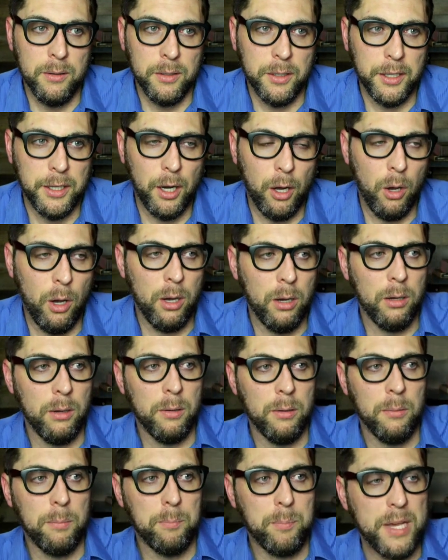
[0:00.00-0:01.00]
you know,
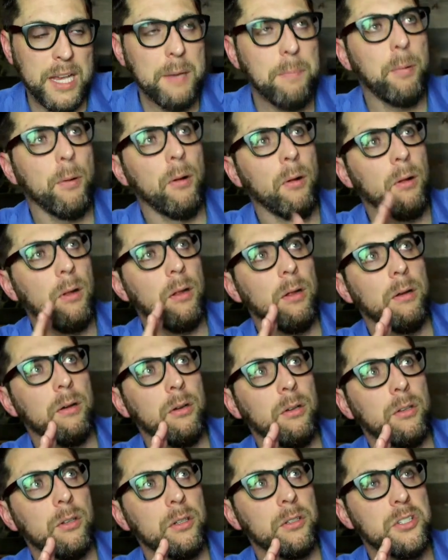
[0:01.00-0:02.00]
people,
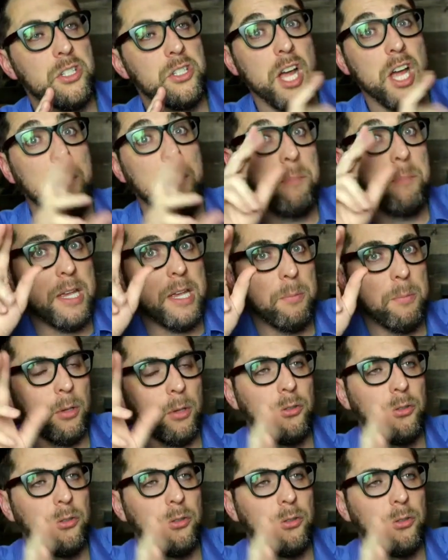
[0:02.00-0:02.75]
dumb people,